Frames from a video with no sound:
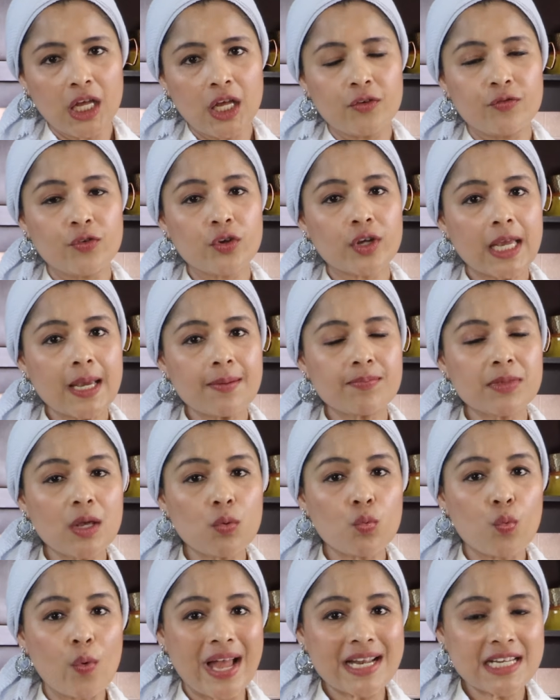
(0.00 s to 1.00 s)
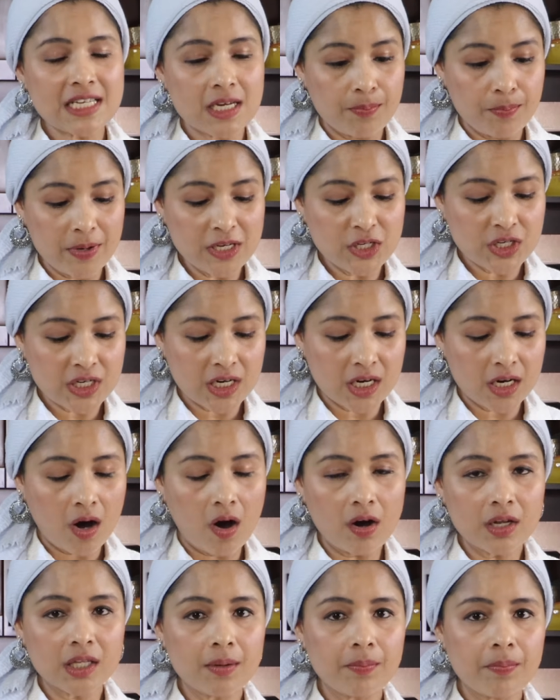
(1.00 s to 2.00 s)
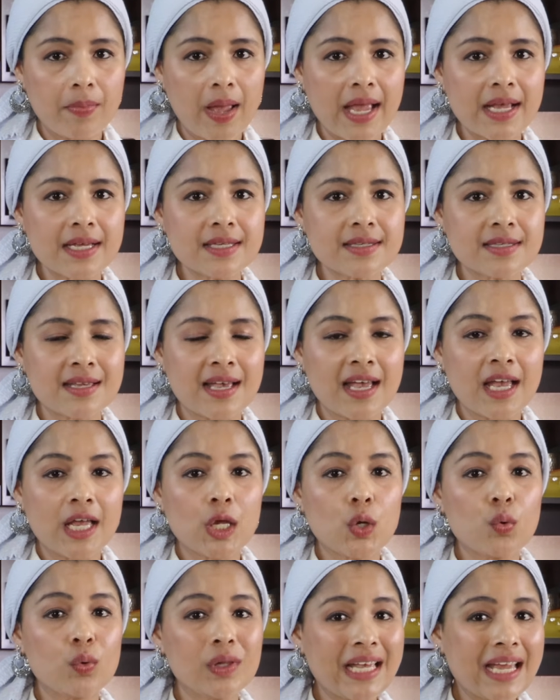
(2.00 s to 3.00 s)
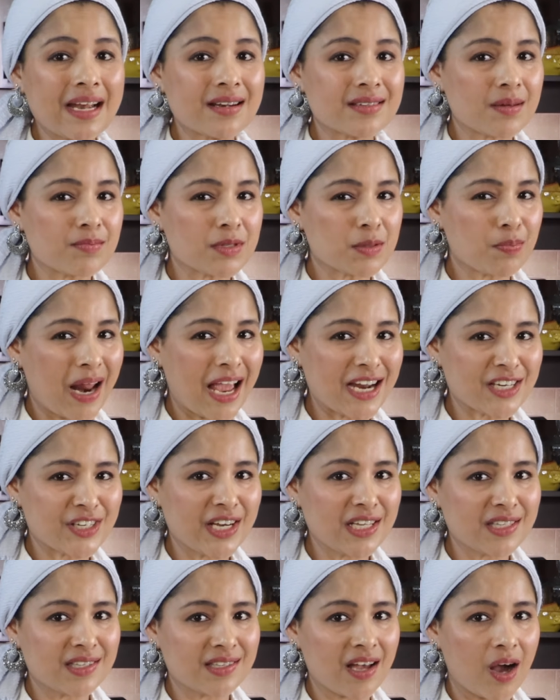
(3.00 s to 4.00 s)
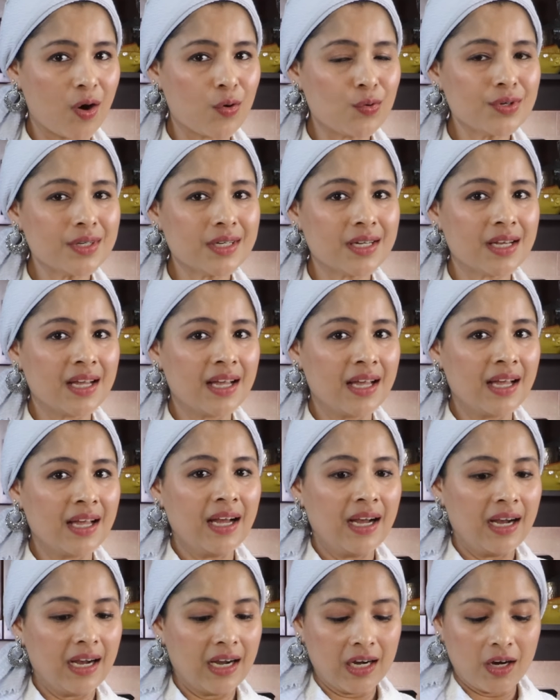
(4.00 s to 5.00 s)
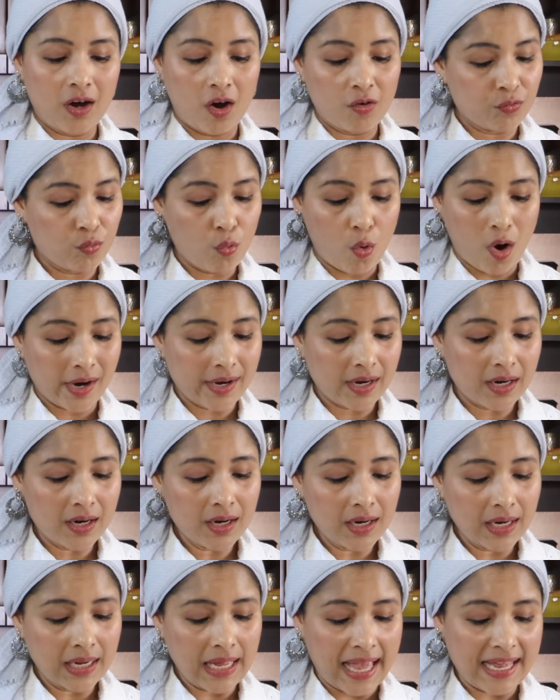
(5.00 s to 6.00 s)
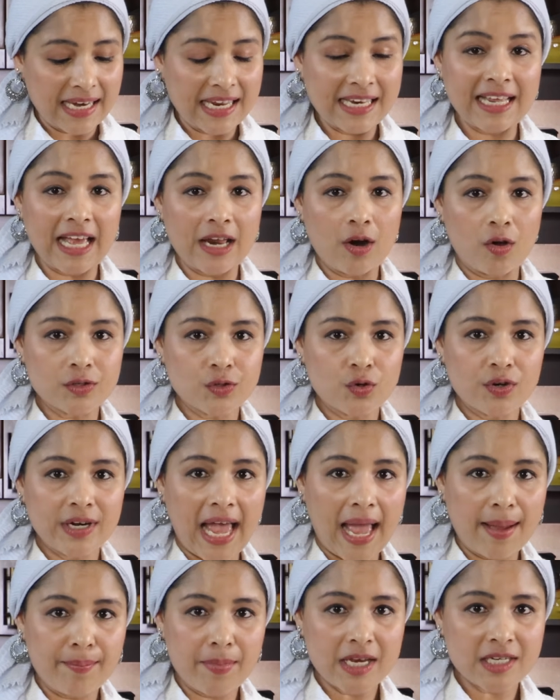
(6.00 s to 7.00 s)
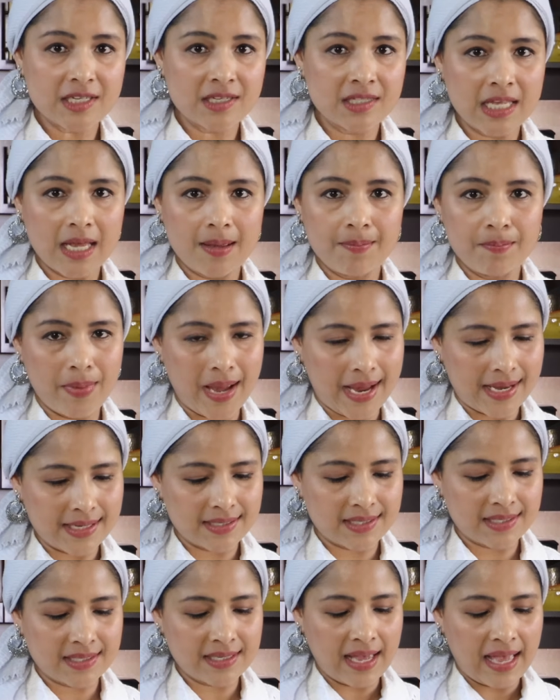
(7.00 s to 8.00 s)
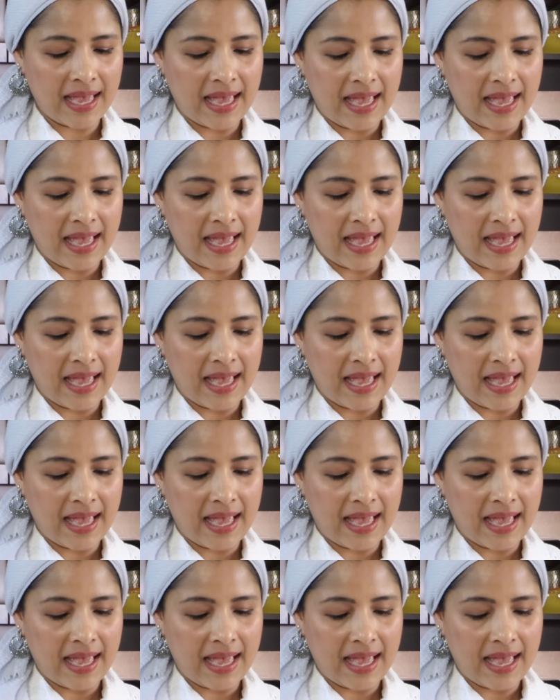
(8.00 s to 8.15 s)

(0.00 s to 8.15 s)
If you keep the wet pitcher on the base, you will hear some splashing sound of water, and it can also damage the base.